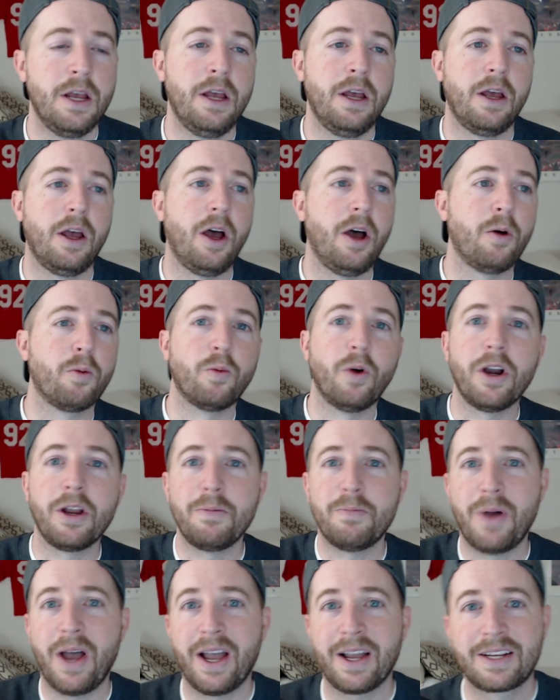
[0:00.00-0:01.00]
Running
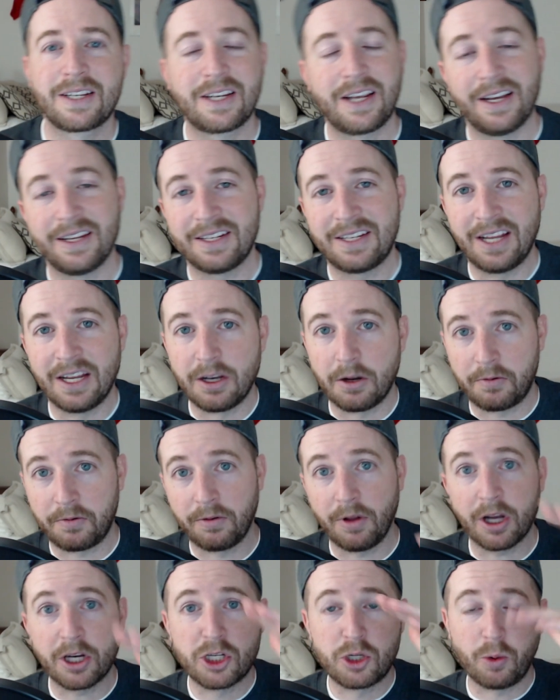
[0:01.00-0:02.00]
backs tend to
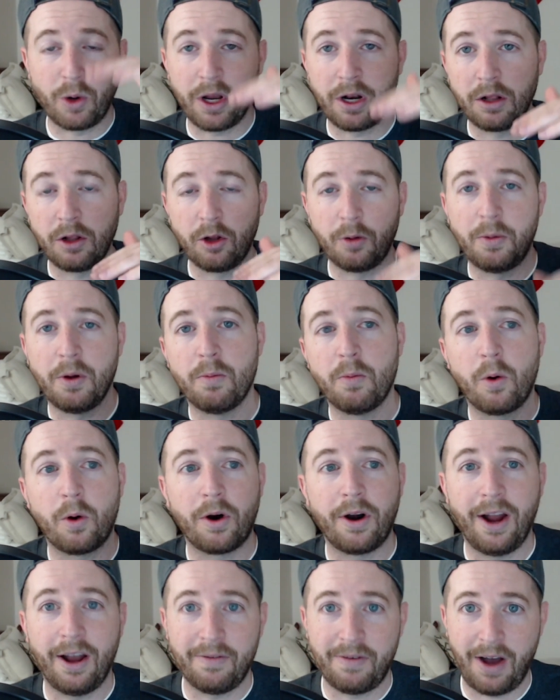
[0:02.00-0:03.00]
fluctuate a little bit more,
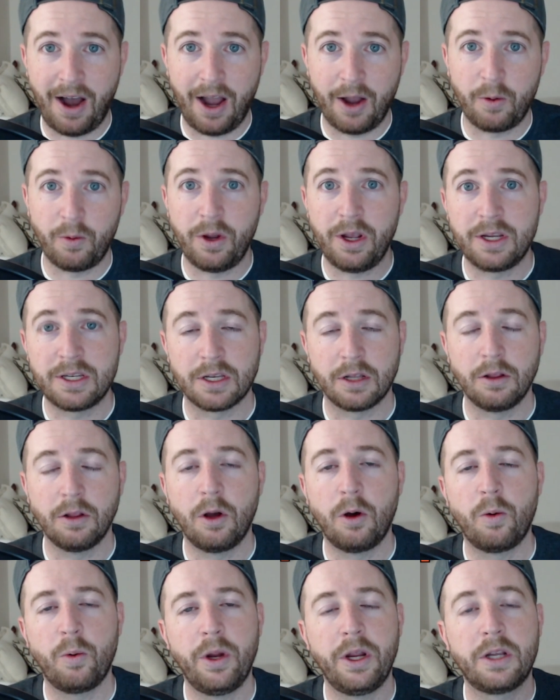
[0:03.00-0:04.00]
have high weeks and
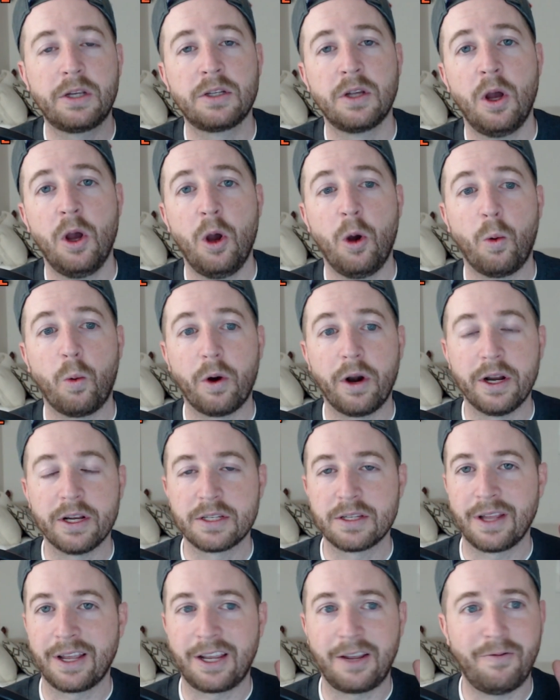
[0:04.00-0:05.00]
low weeks.
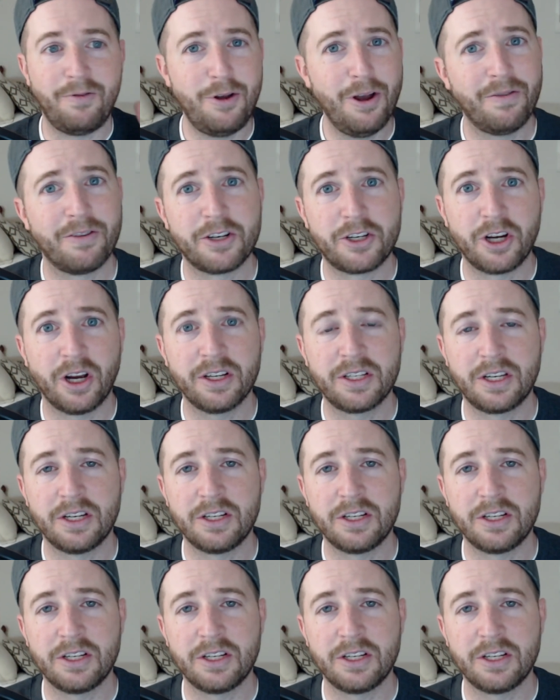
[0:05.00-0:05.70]
Whereas like if you have a Justin